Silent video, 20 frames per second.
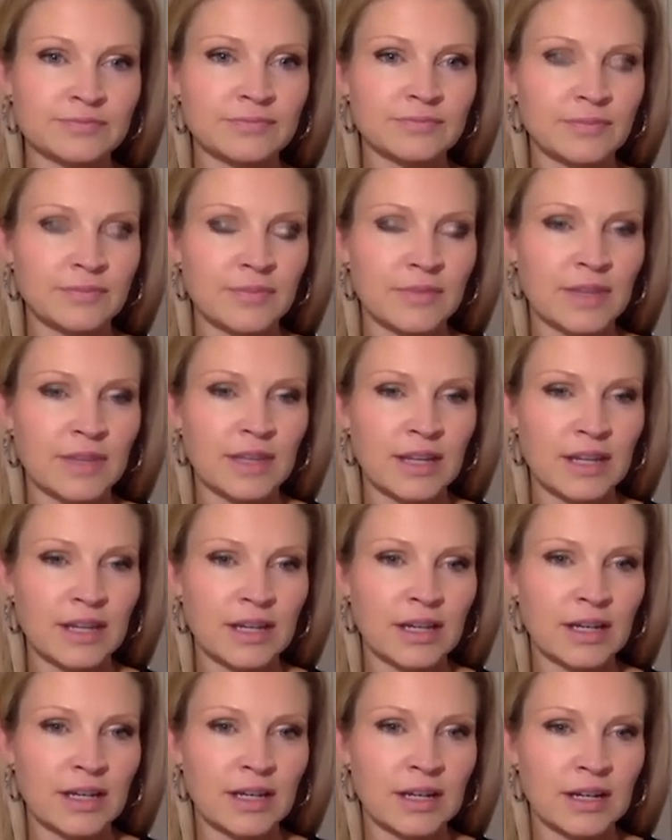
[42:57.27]

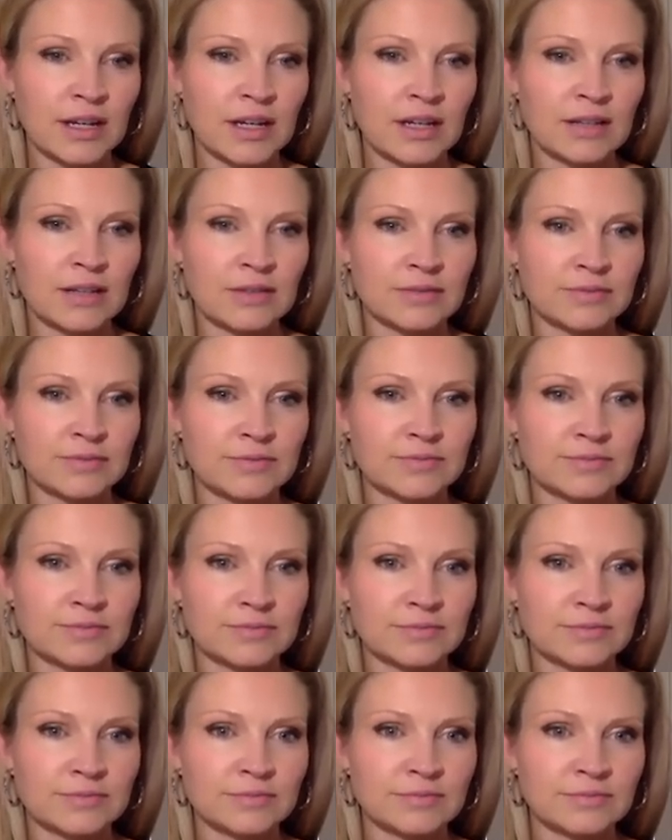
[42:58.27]

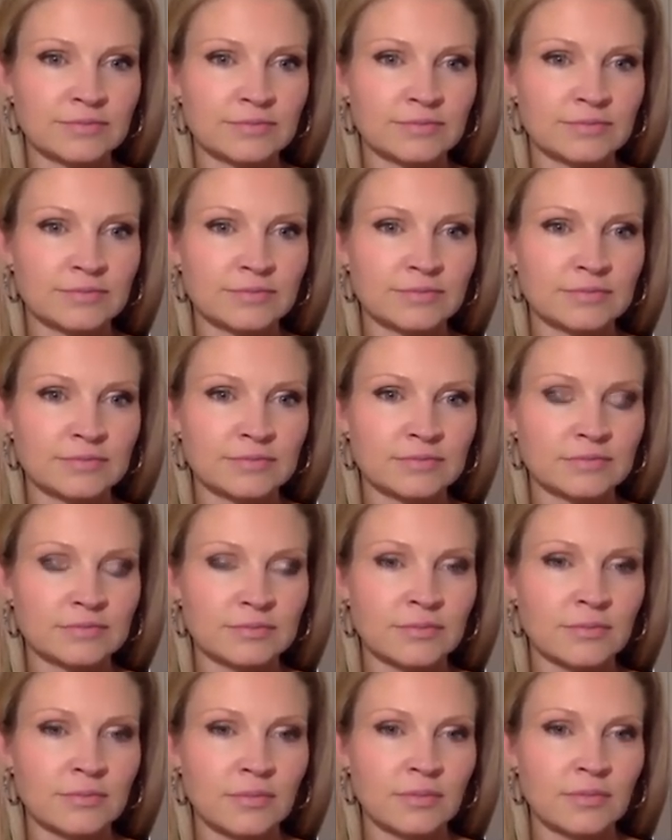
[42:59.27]

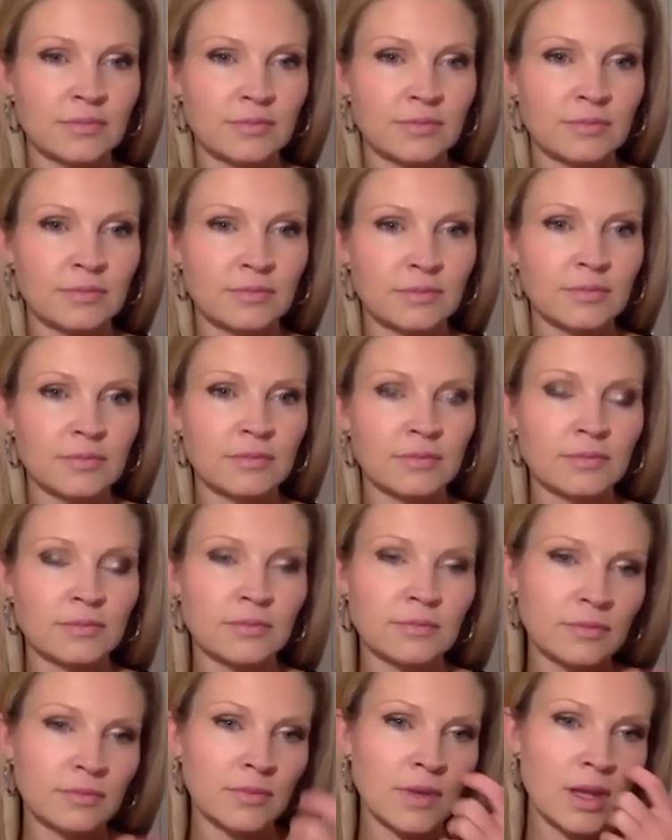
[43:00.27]

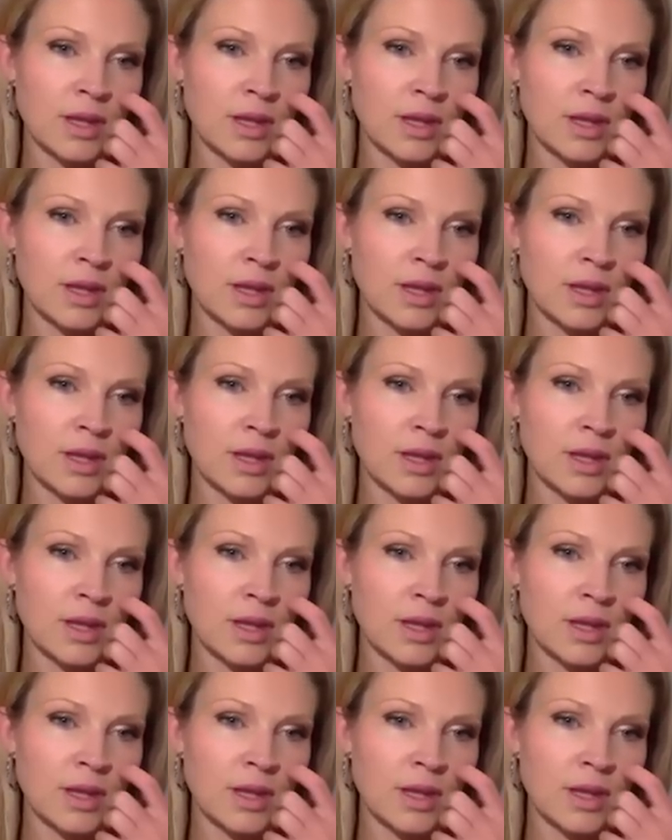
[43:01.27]
The person shown says nothing.